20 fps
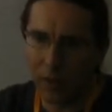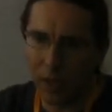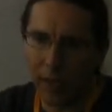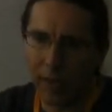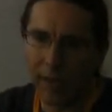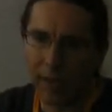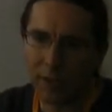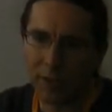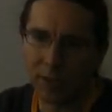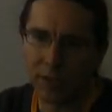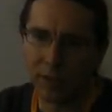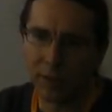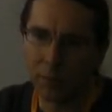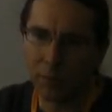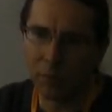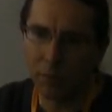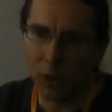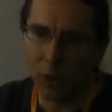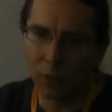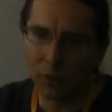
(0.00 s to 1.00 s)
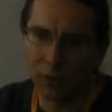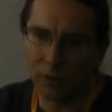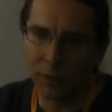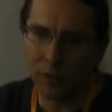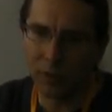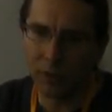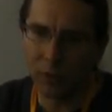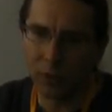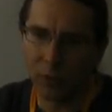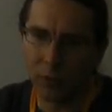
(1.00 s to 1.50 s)
I actually
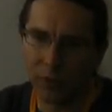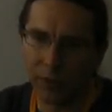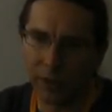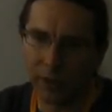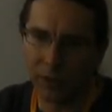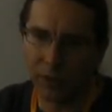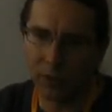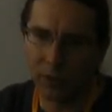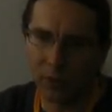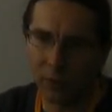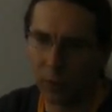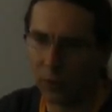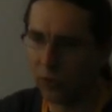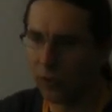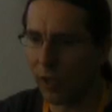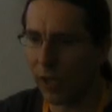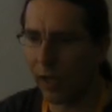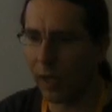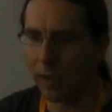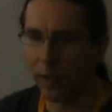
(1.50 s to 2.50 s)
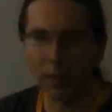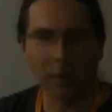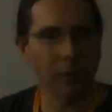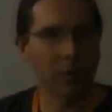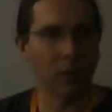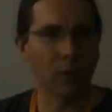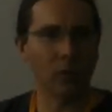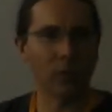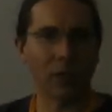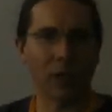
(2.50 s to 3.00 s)
mostly do things with sine and
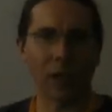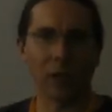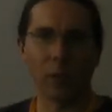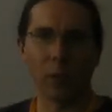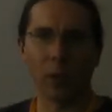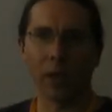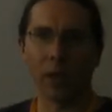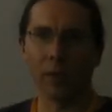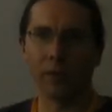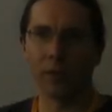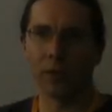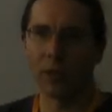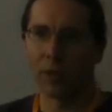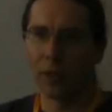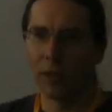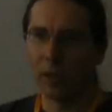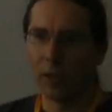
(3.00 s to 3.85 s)
cosine waves